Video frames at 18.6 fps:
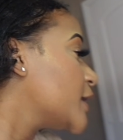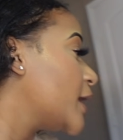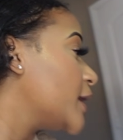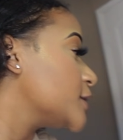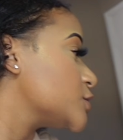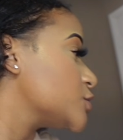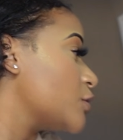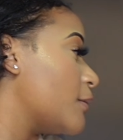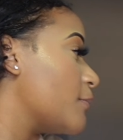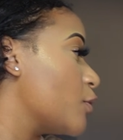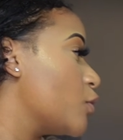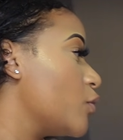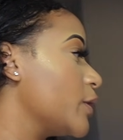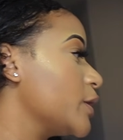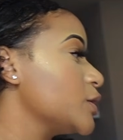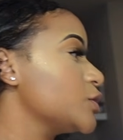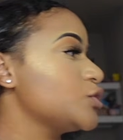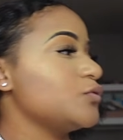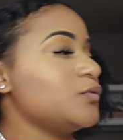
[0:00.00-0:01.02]
yeah, so I'm
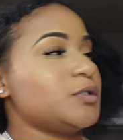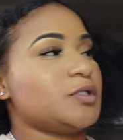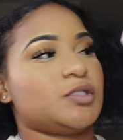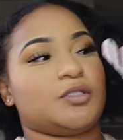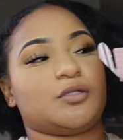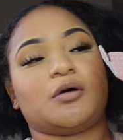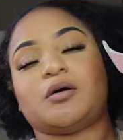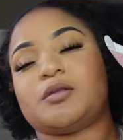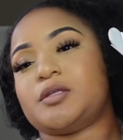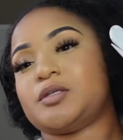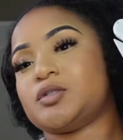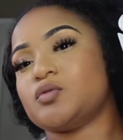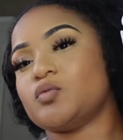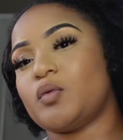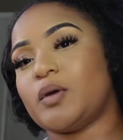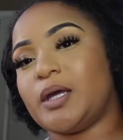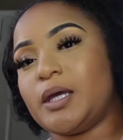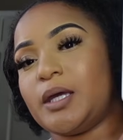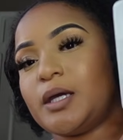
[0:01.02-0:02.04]
going to install this
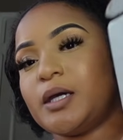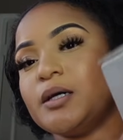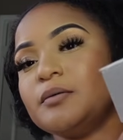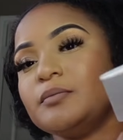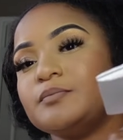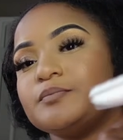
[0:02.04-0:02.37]
wig.